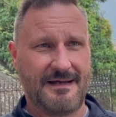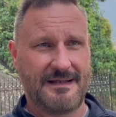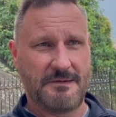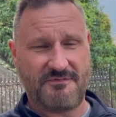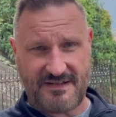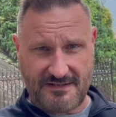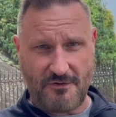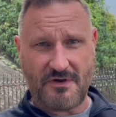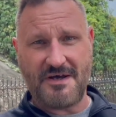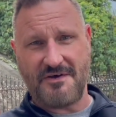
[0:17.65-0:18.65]
Now we've had a
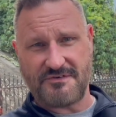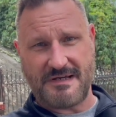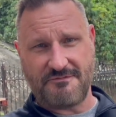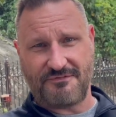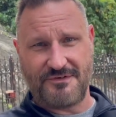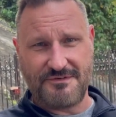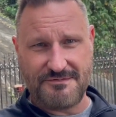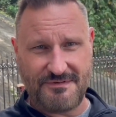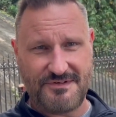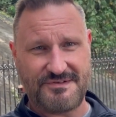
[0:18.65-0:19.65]
lot of cars come through
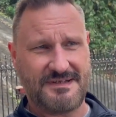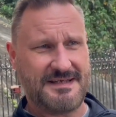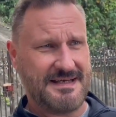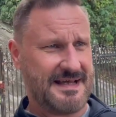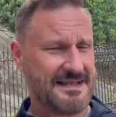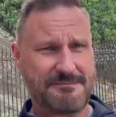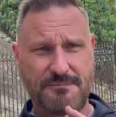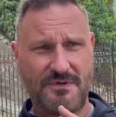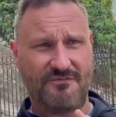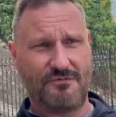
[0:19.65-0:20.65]
recently, a
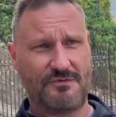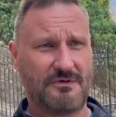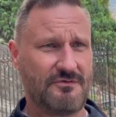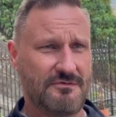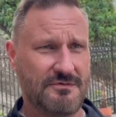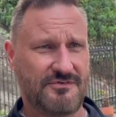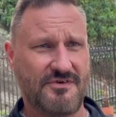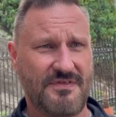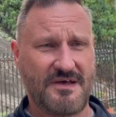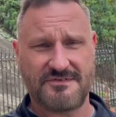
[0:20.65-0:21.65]
beautiful little
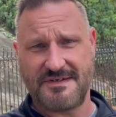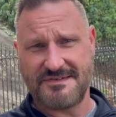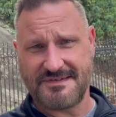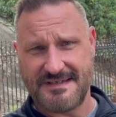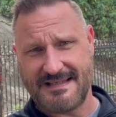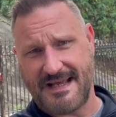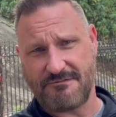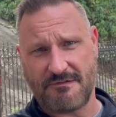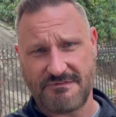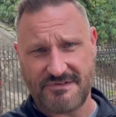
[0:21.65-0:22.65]
2018 Land
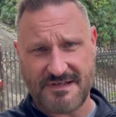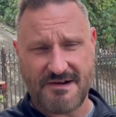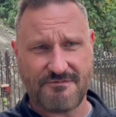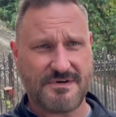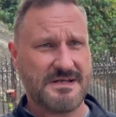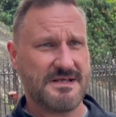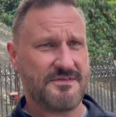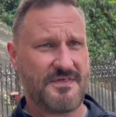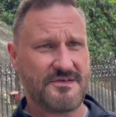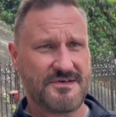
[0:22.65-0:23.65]
Rover Discovery and
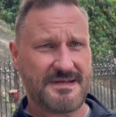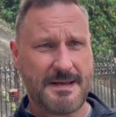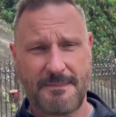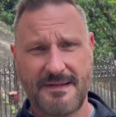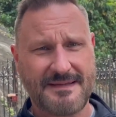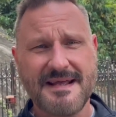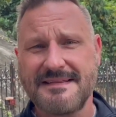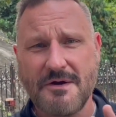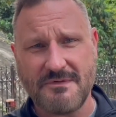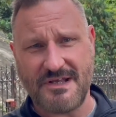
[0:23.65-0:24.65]
things like that, but they
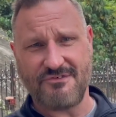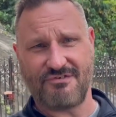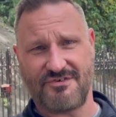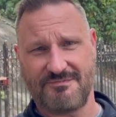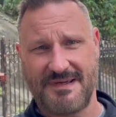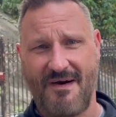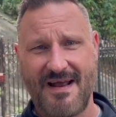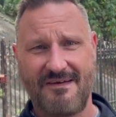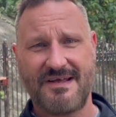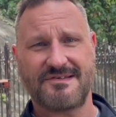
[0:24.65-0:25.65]
don't interest me. I
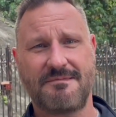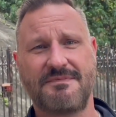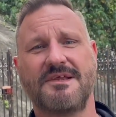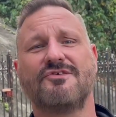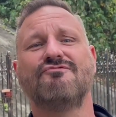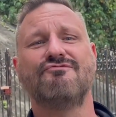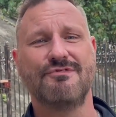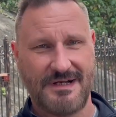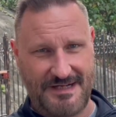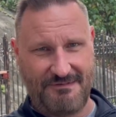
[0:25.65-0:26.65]
like something that's
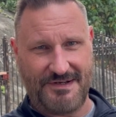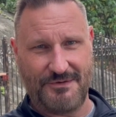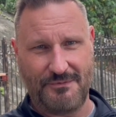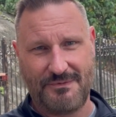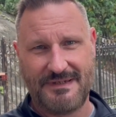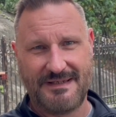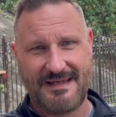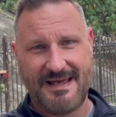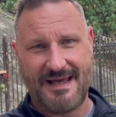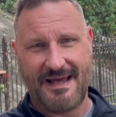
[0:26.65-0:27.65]
really, really cool
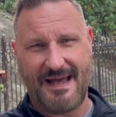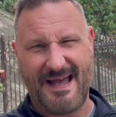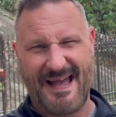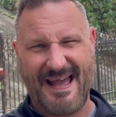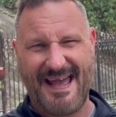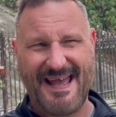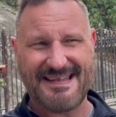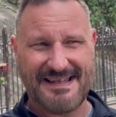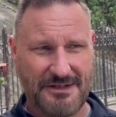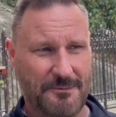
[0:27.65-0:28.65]

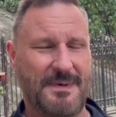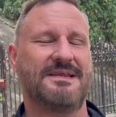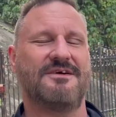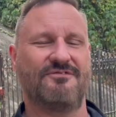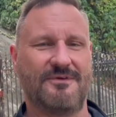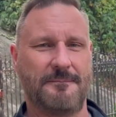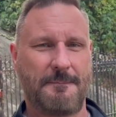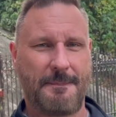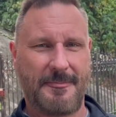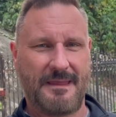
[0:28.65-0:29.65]
and a little bit different.
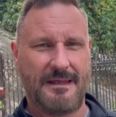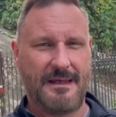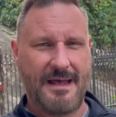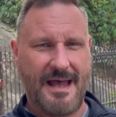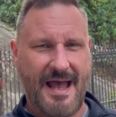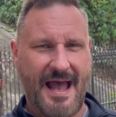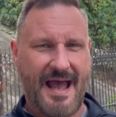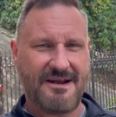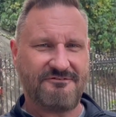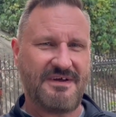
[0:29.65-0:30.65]

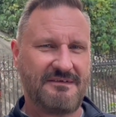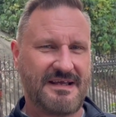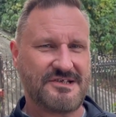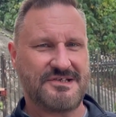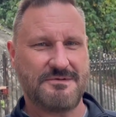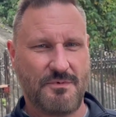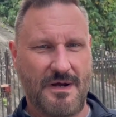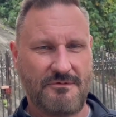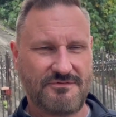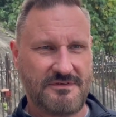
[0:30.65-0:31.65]
And I found actually what
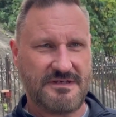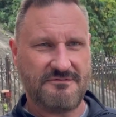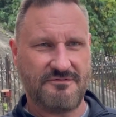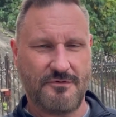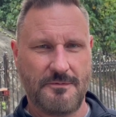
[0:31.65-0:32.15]
I was looking for.